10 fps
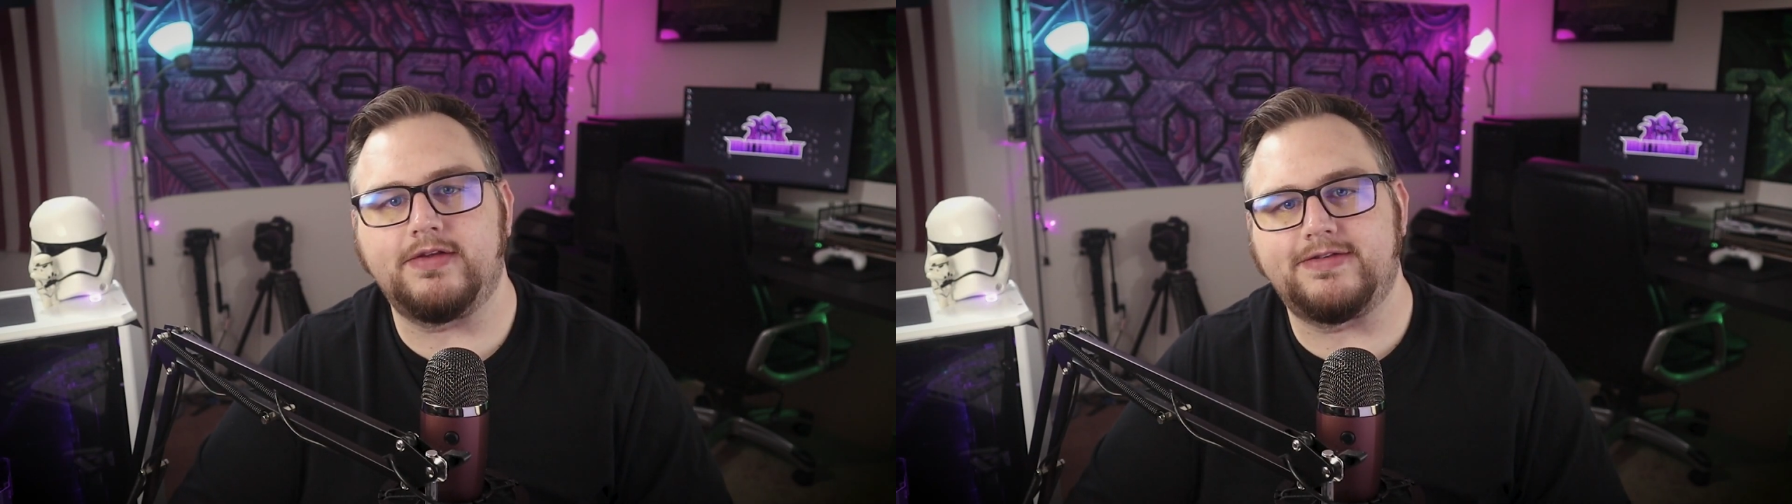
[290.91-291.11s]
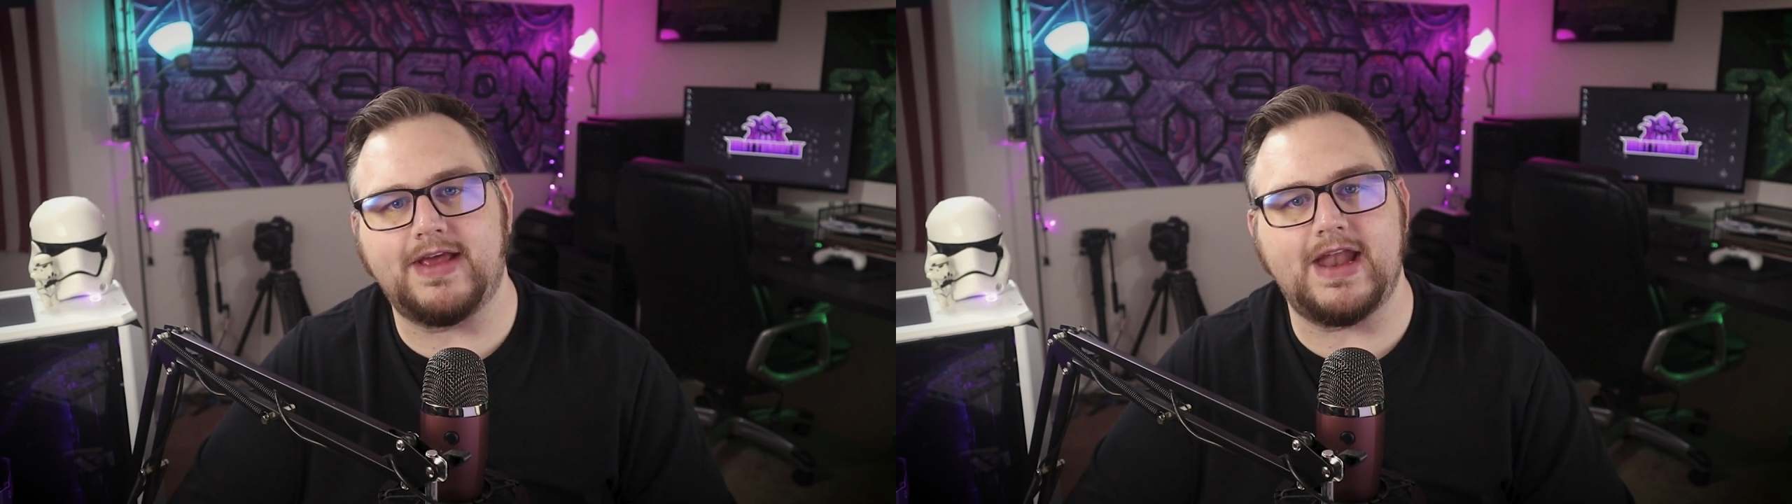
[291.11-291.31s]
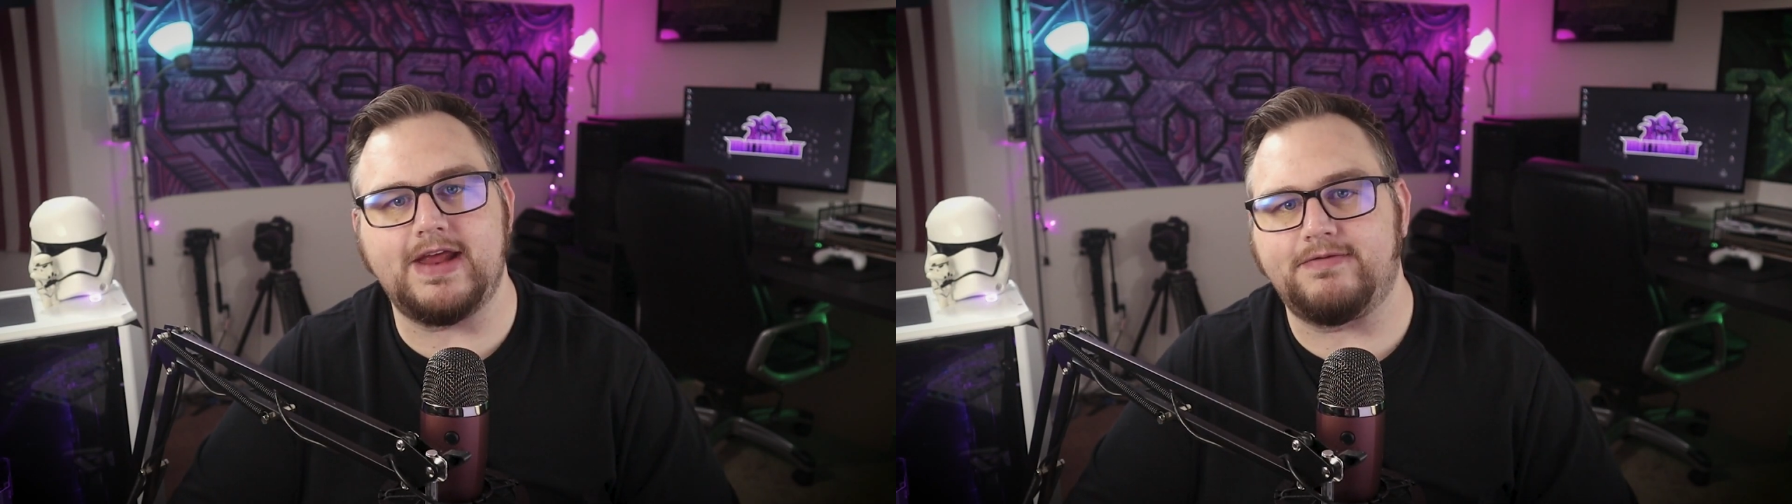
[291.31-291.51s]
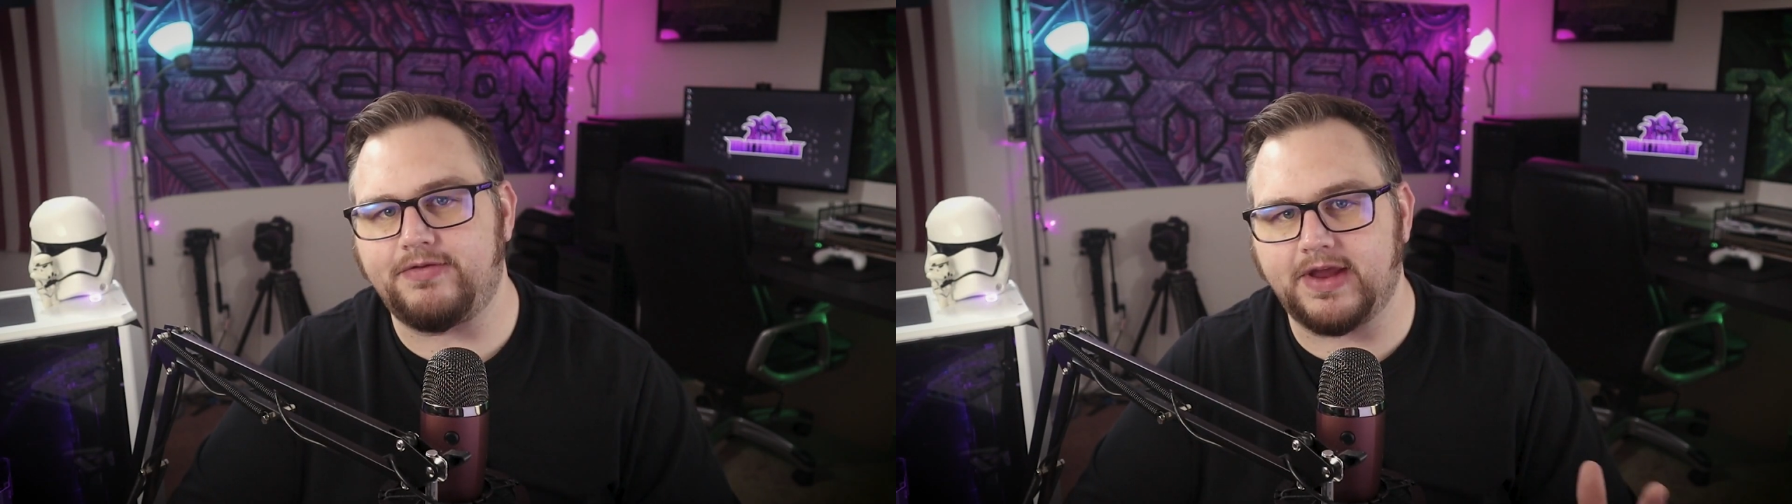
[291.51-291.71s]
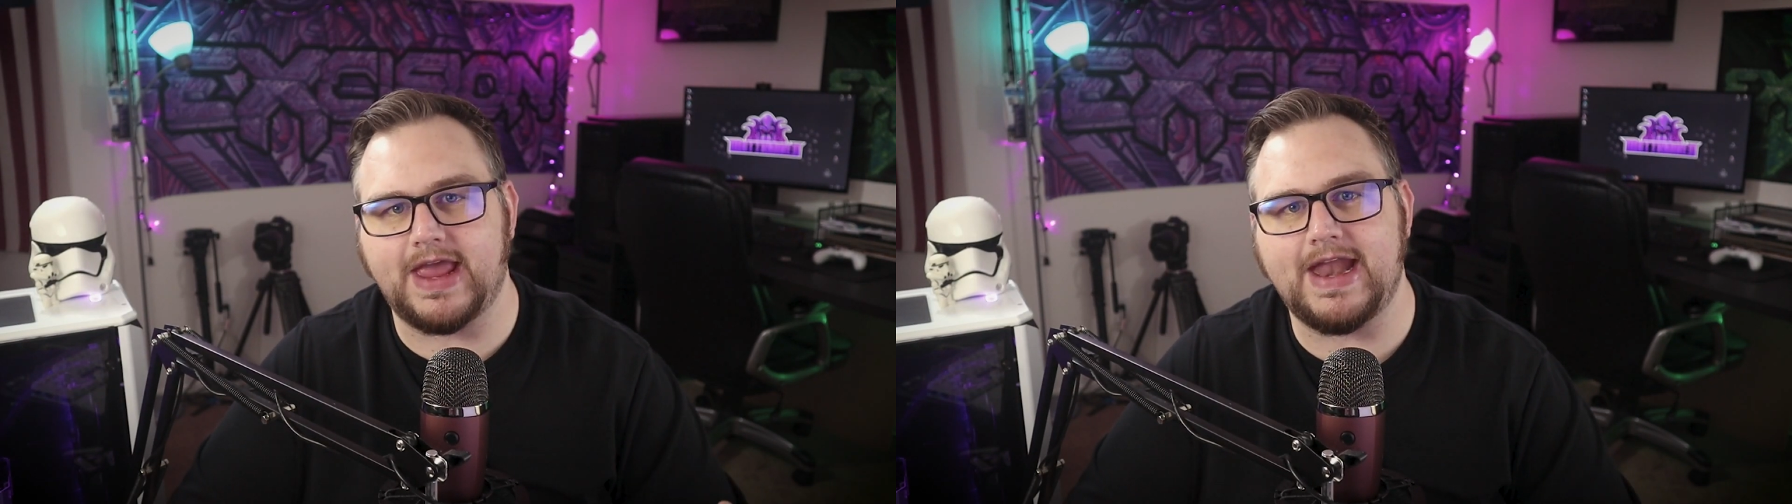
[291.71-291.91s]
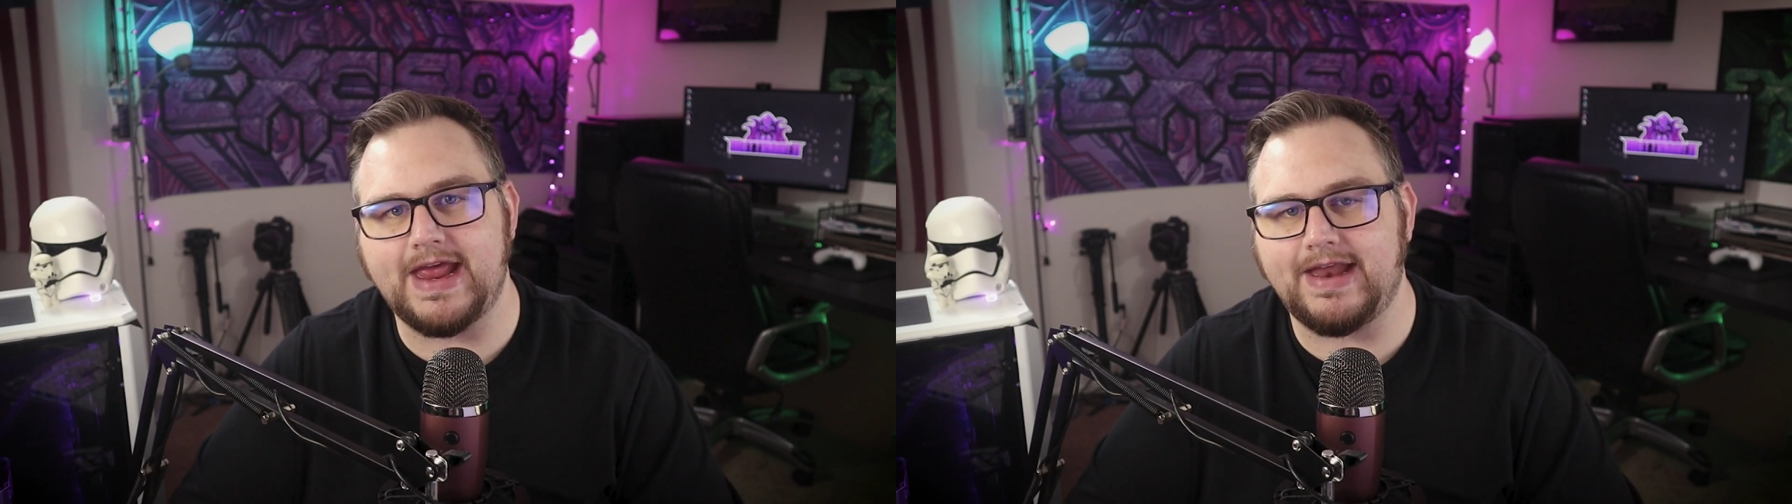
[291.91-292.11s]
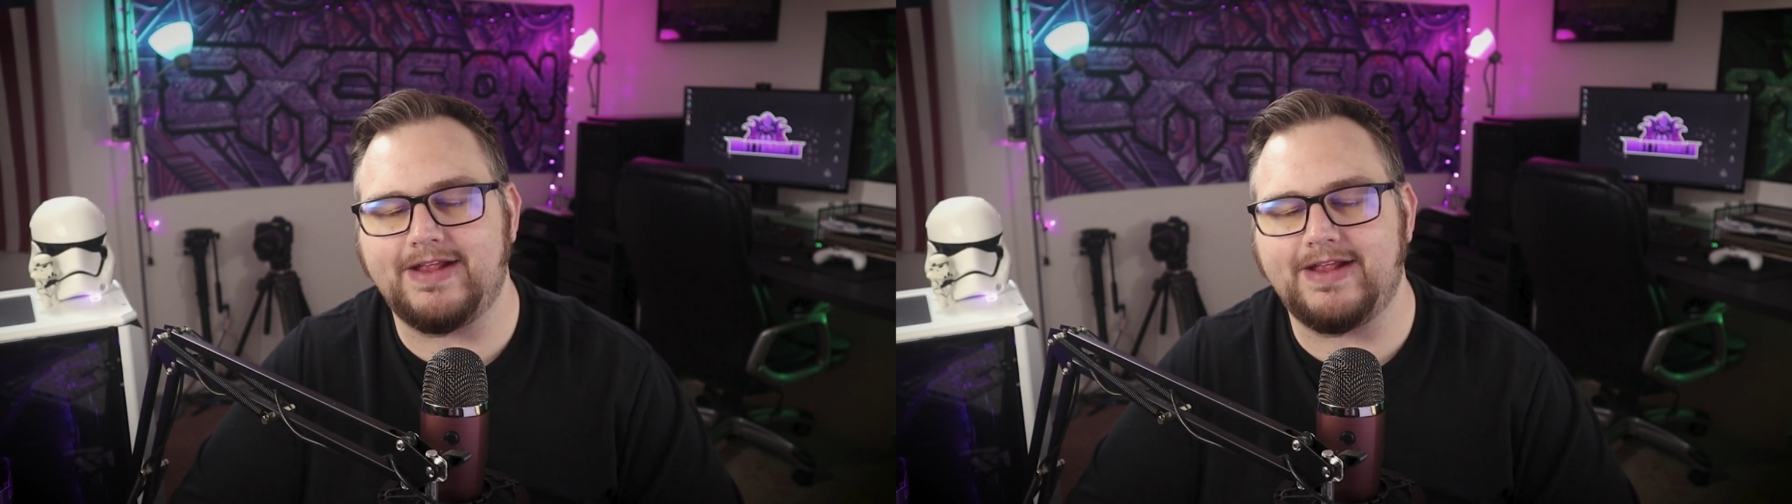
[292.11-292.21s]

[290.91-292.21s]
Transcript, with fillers: set it, forget it.